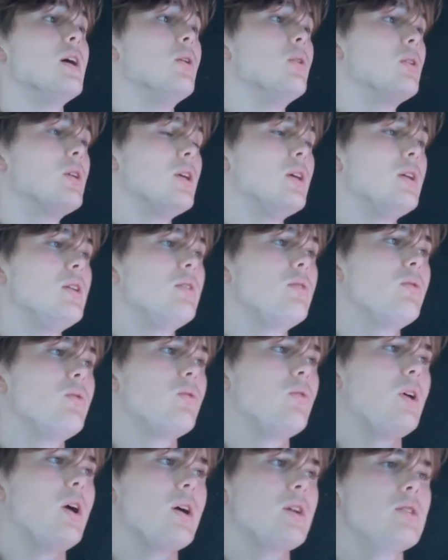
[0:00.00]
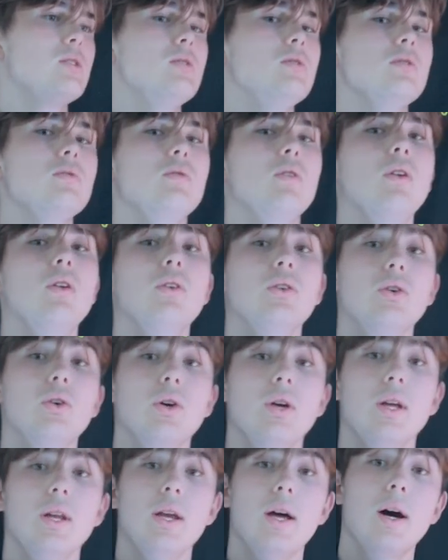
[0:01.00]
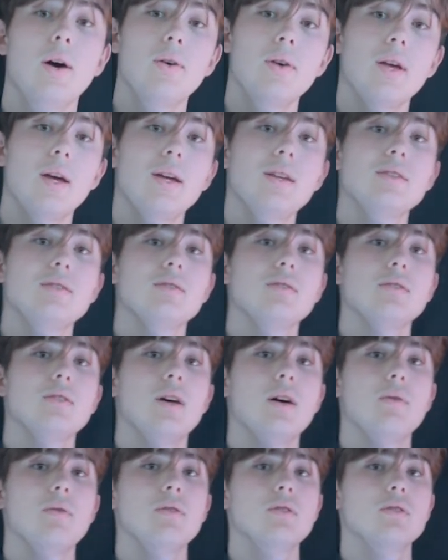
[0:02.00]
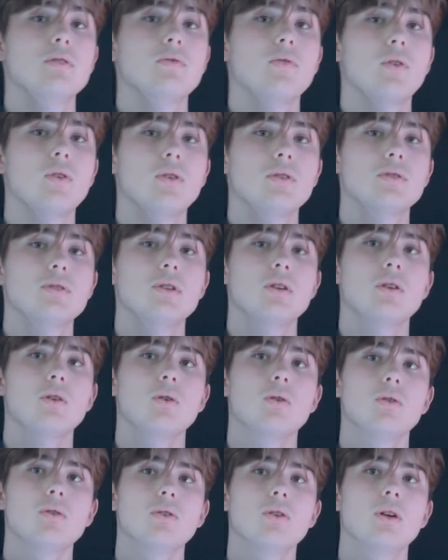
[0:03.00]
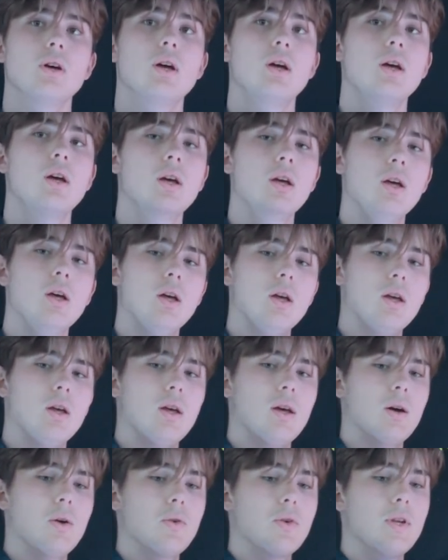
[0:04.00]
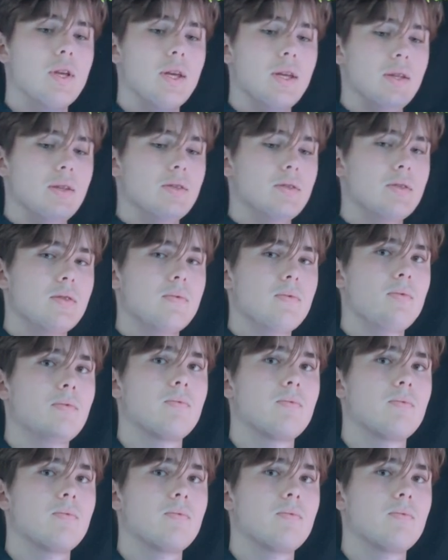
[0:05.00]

alkene reactions. No longer looking at alkanes. Now we're just focusing on alkenes.